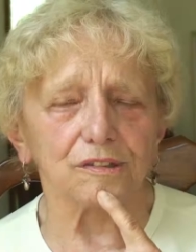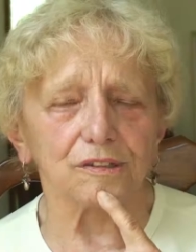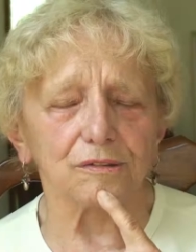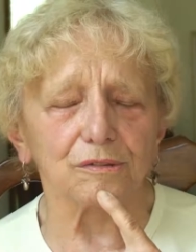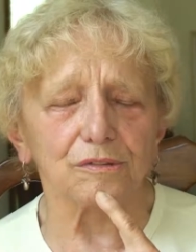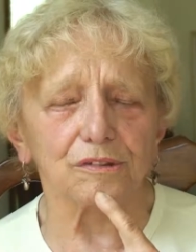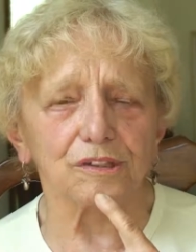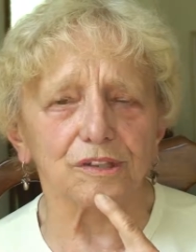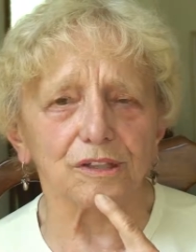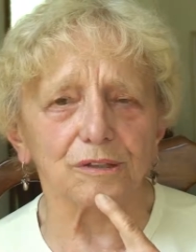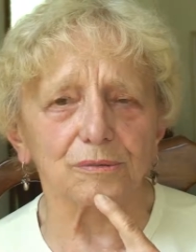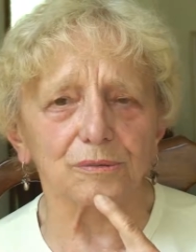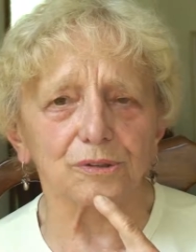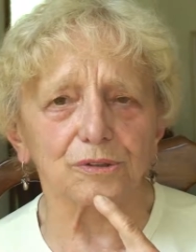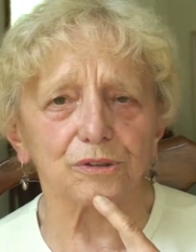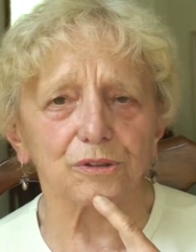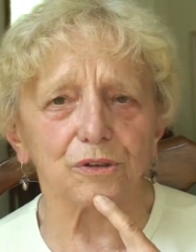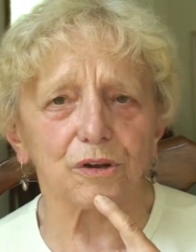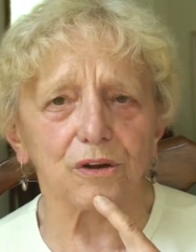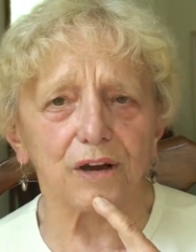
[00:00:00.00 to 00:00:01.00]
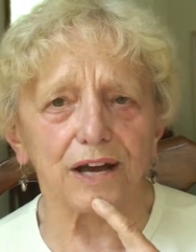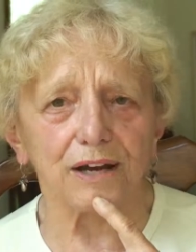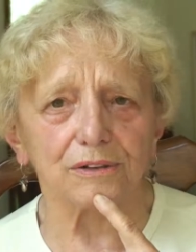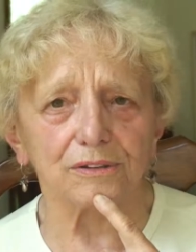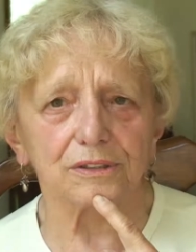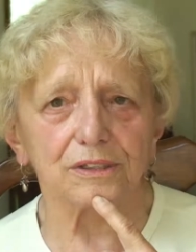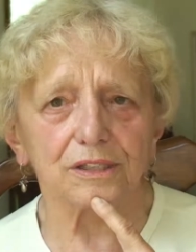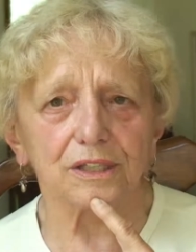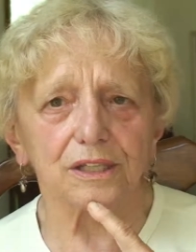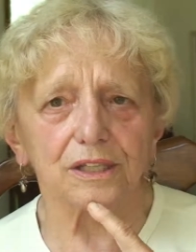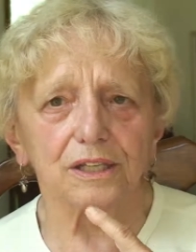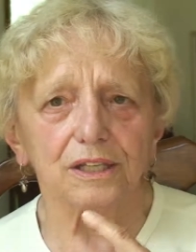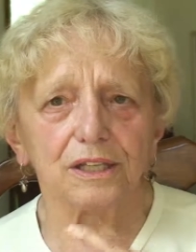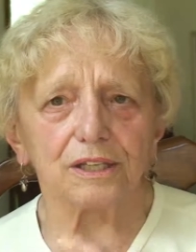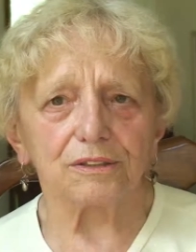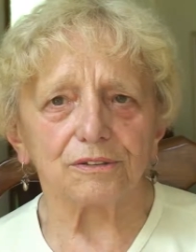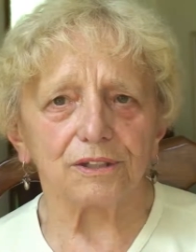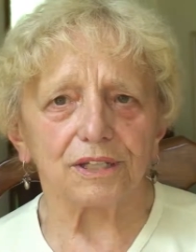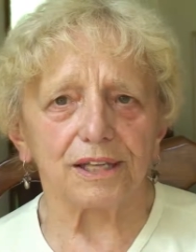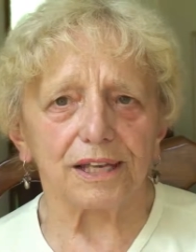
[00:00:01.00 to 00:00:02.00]
he was able to go out,
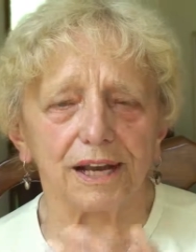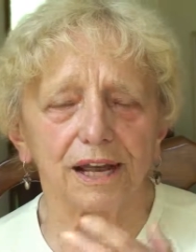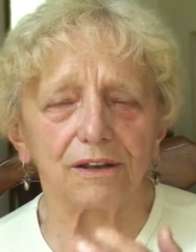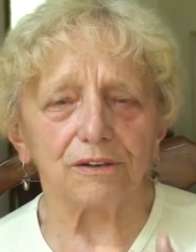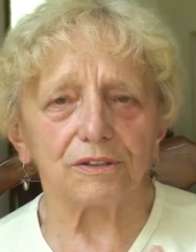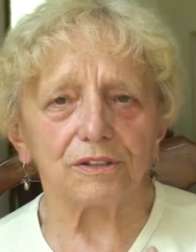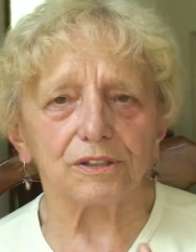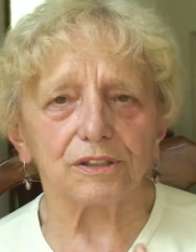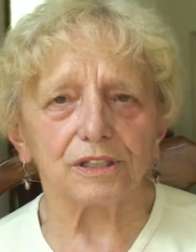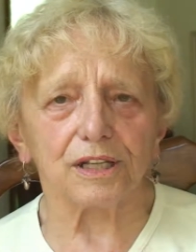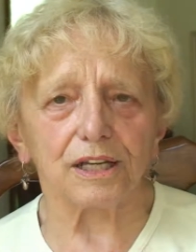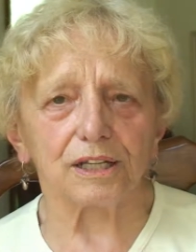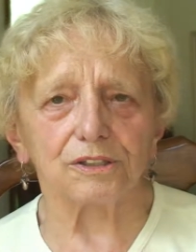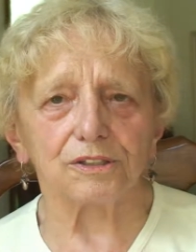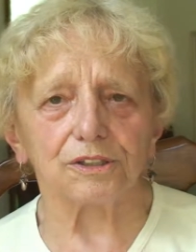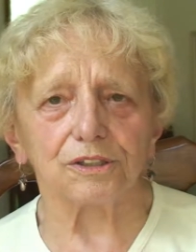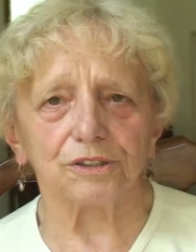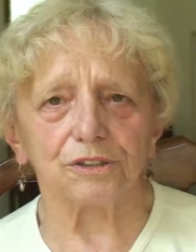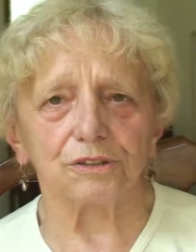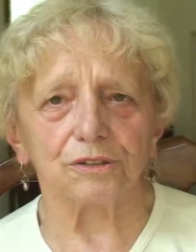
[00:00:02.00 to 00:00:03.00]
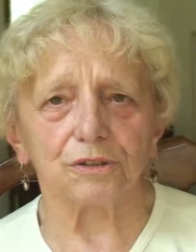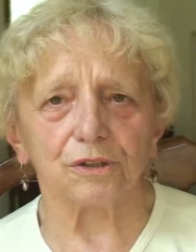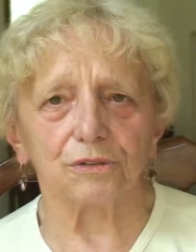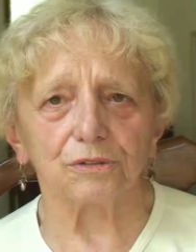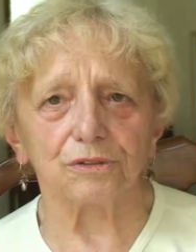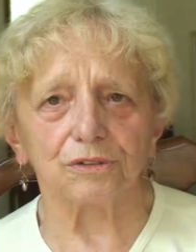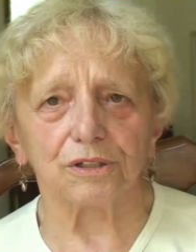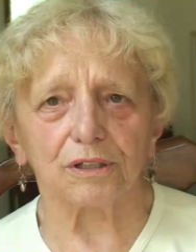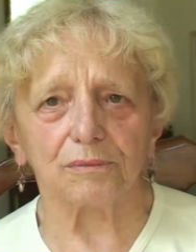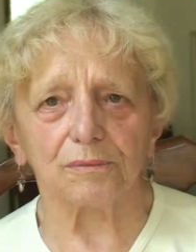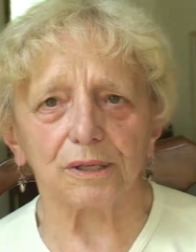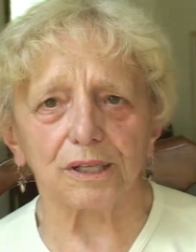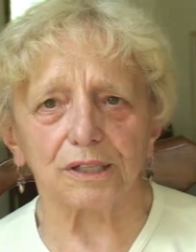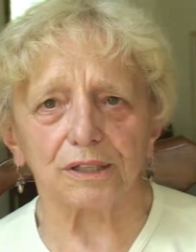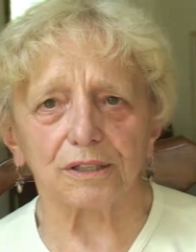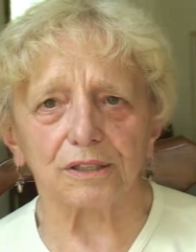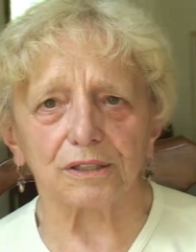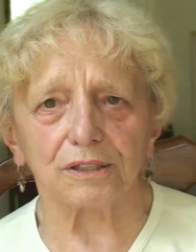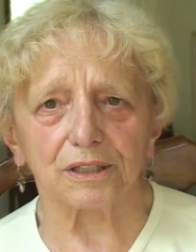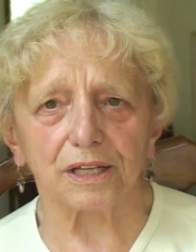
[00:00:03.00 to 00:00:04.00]
to get out of the country, to go to a
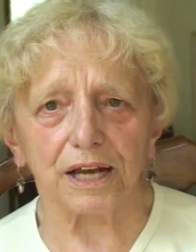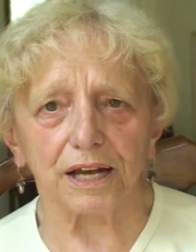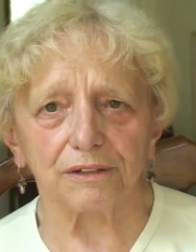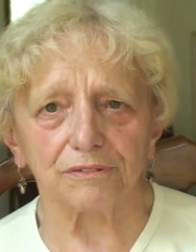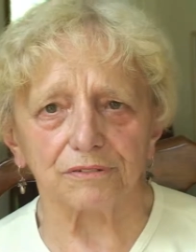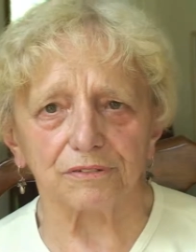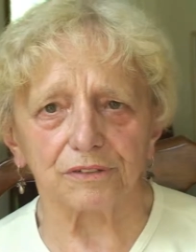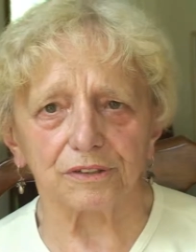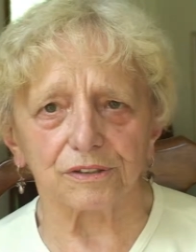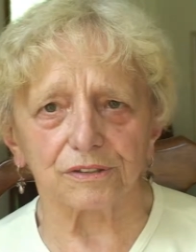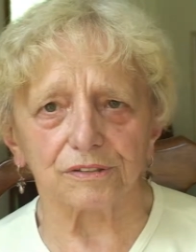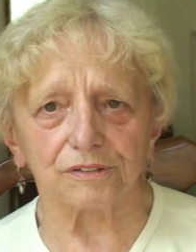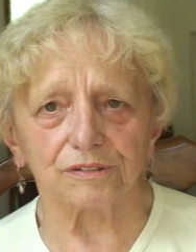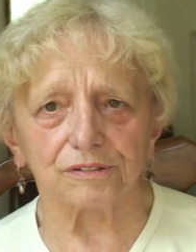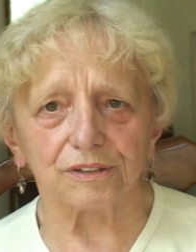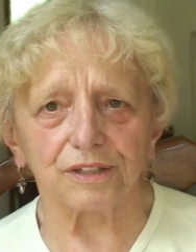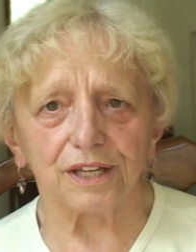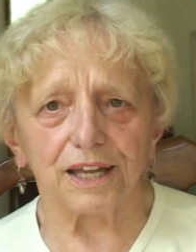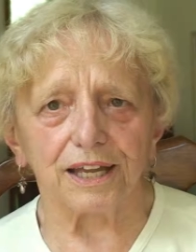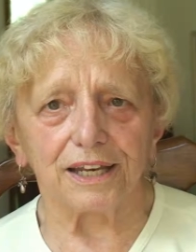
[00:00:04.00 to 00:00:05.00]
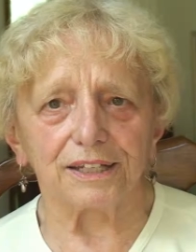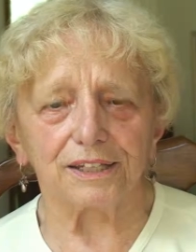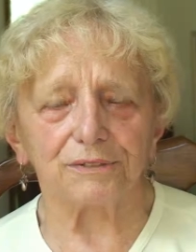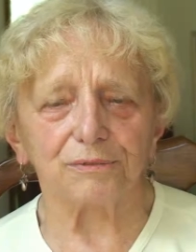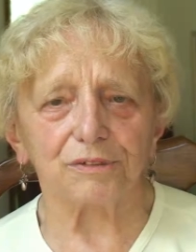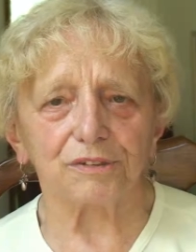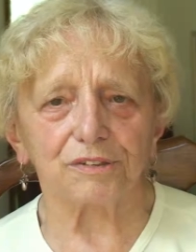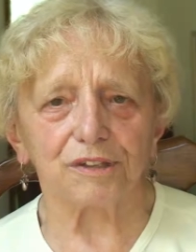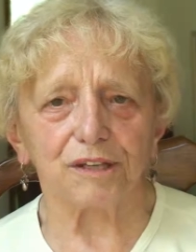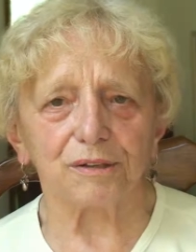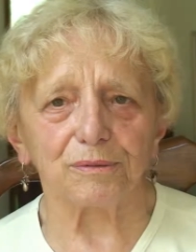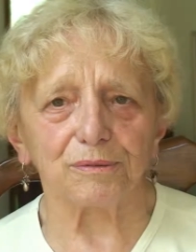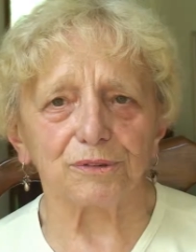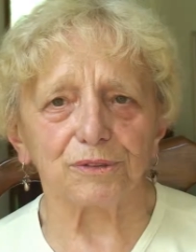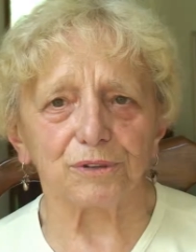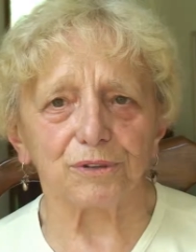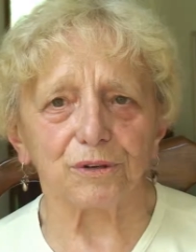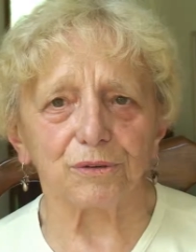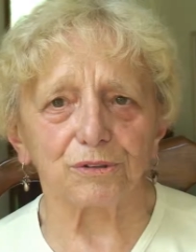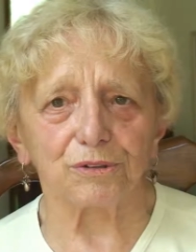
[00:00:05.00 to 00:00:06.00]
medical conference. And he was able
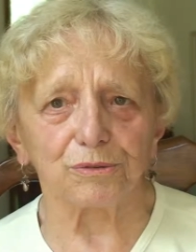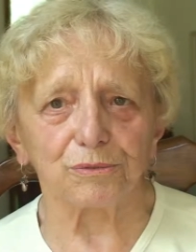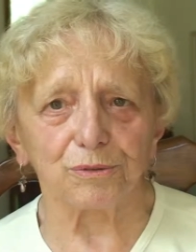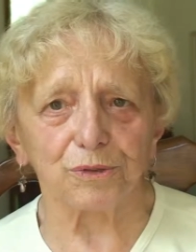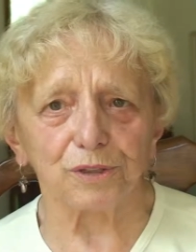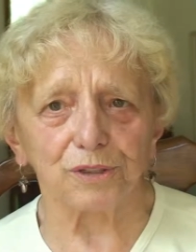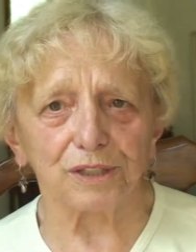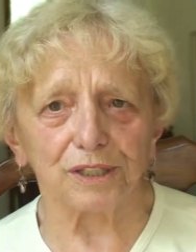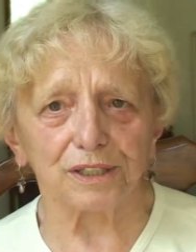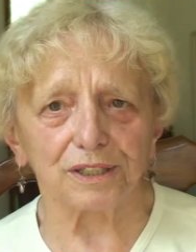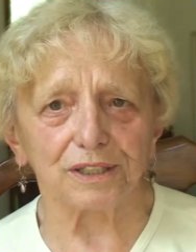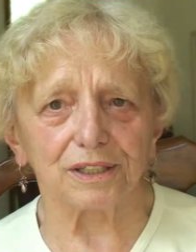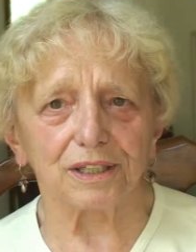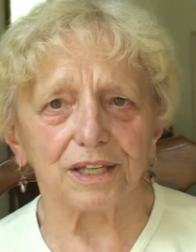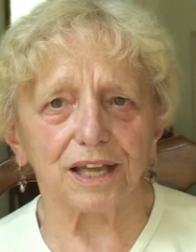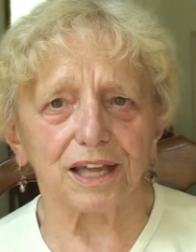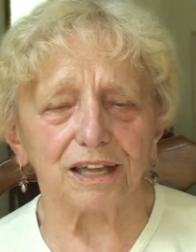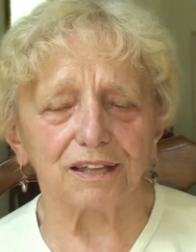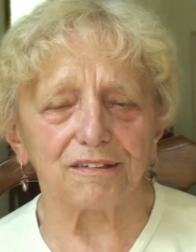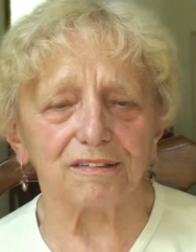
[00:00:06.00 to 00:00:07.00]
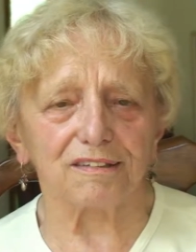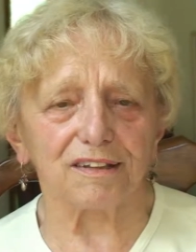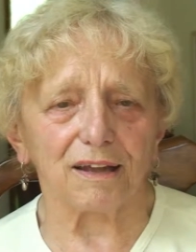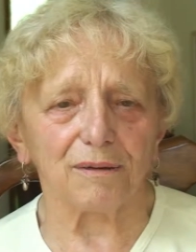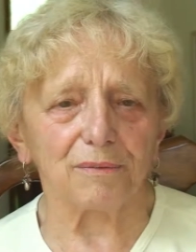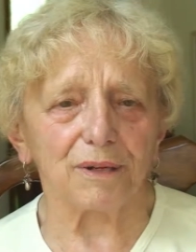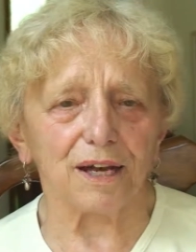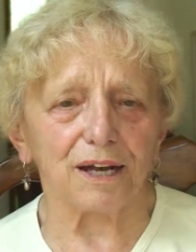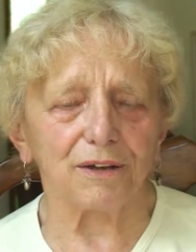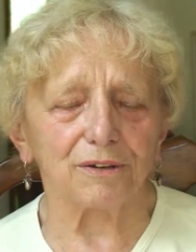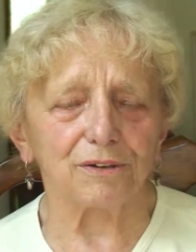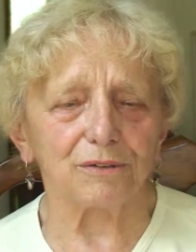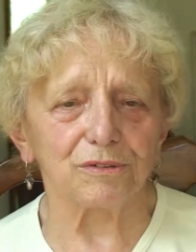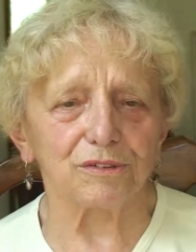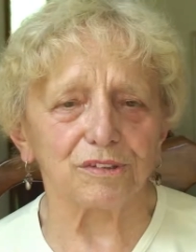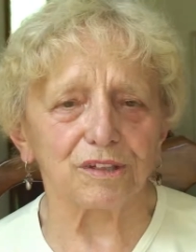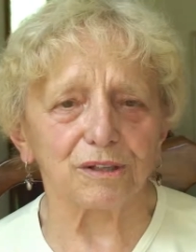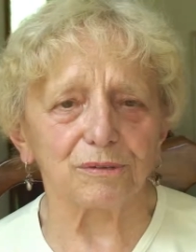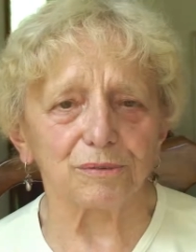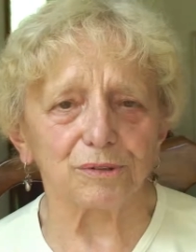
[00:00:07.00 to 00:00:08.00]
to go to Munich. And somehow he
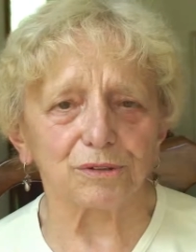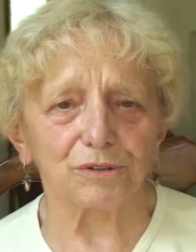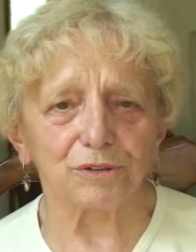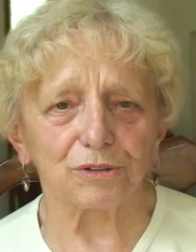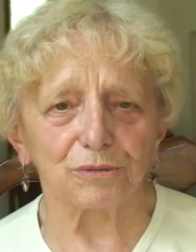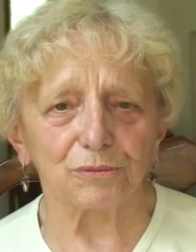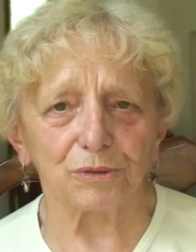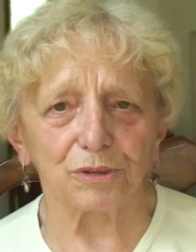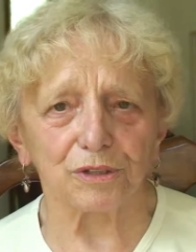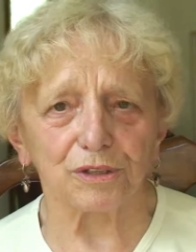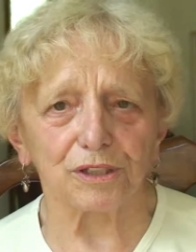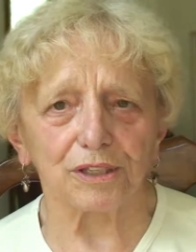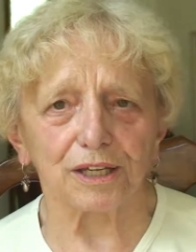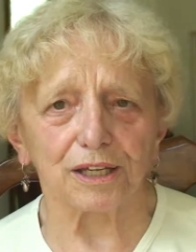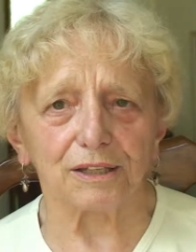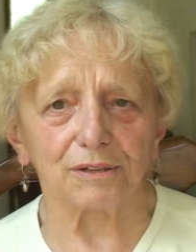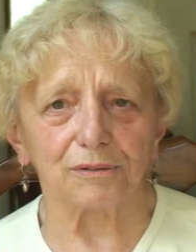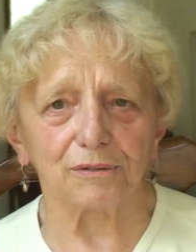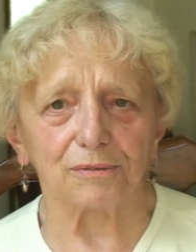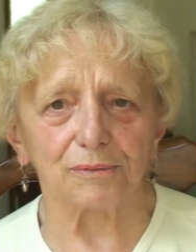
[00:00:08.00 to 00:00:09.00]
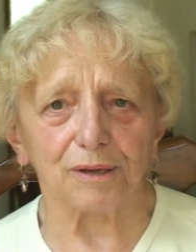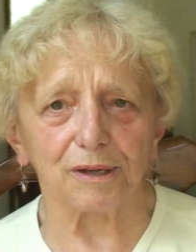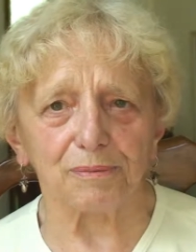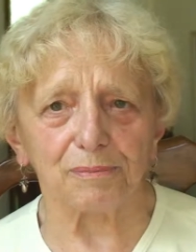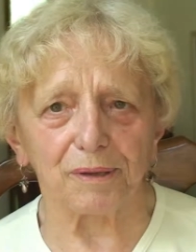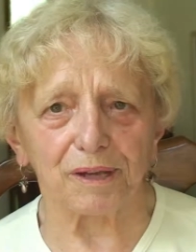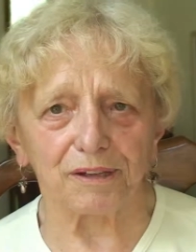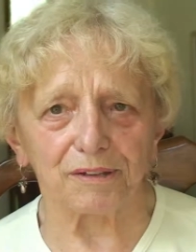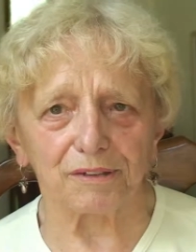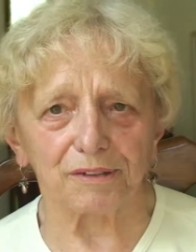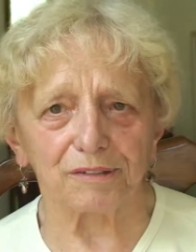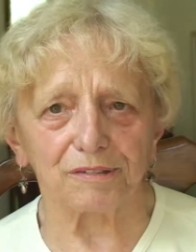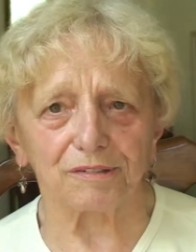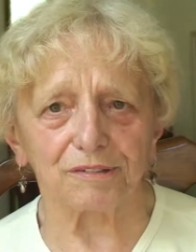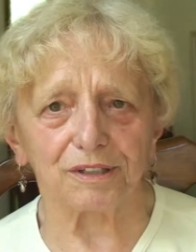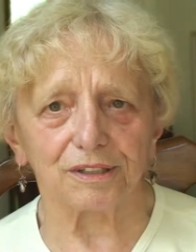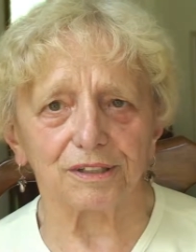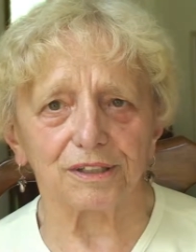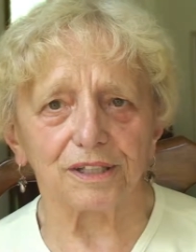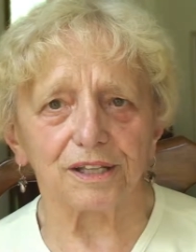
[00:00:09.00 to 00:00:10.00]
was able to communicate with my parents,
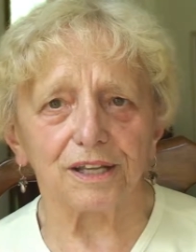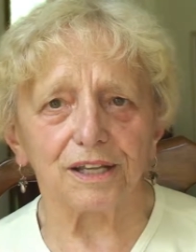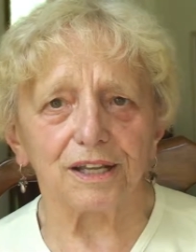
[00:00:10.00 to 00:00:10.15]
and